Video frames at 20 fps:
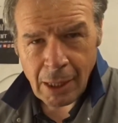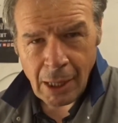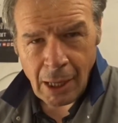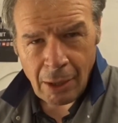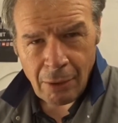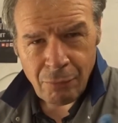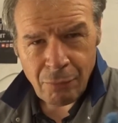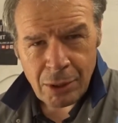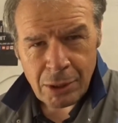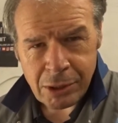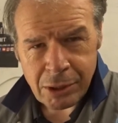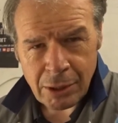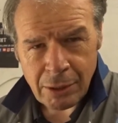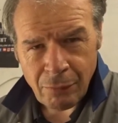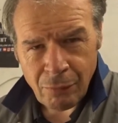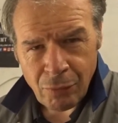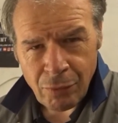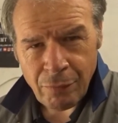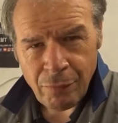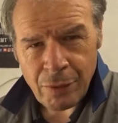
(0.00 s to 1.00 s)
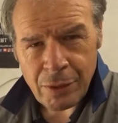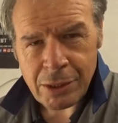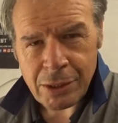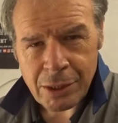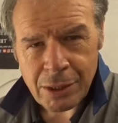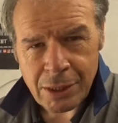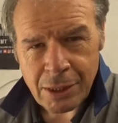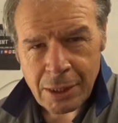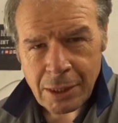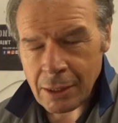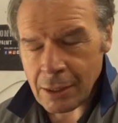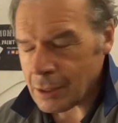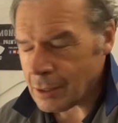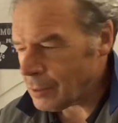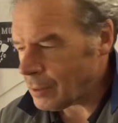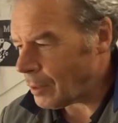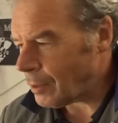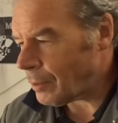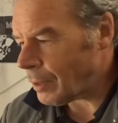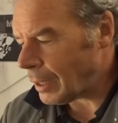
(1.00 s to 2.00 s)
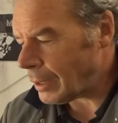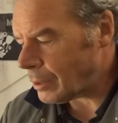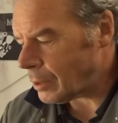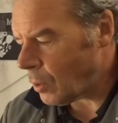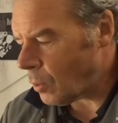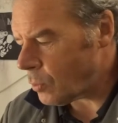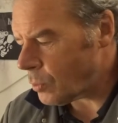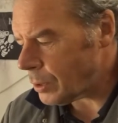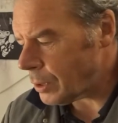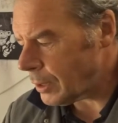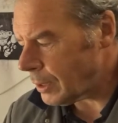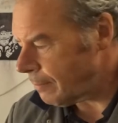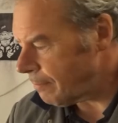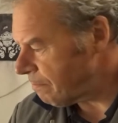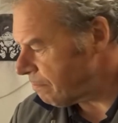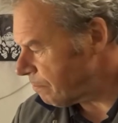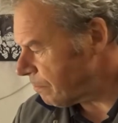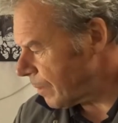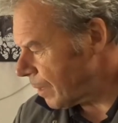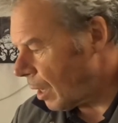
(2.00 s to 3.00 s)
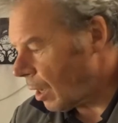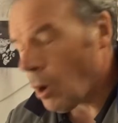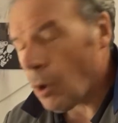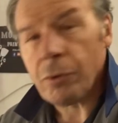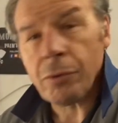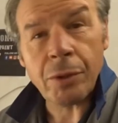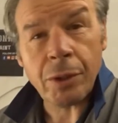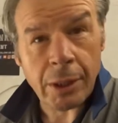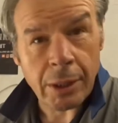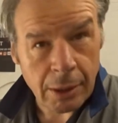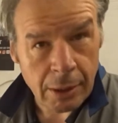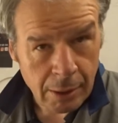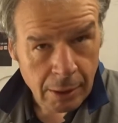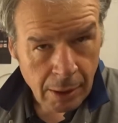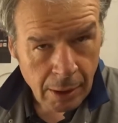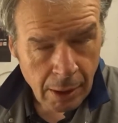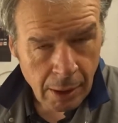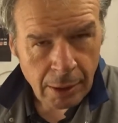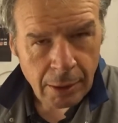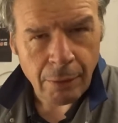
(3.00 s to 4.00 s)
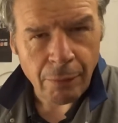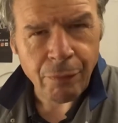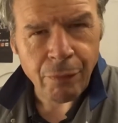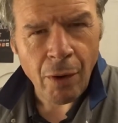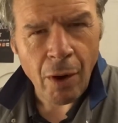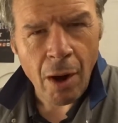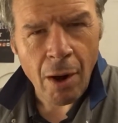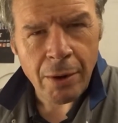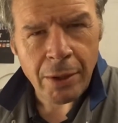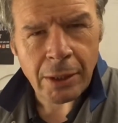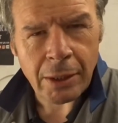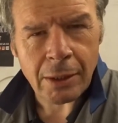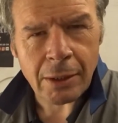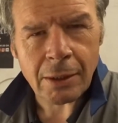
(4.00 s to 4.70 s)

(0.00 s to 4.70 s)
I recently revisited the lead loading on the Ferrari.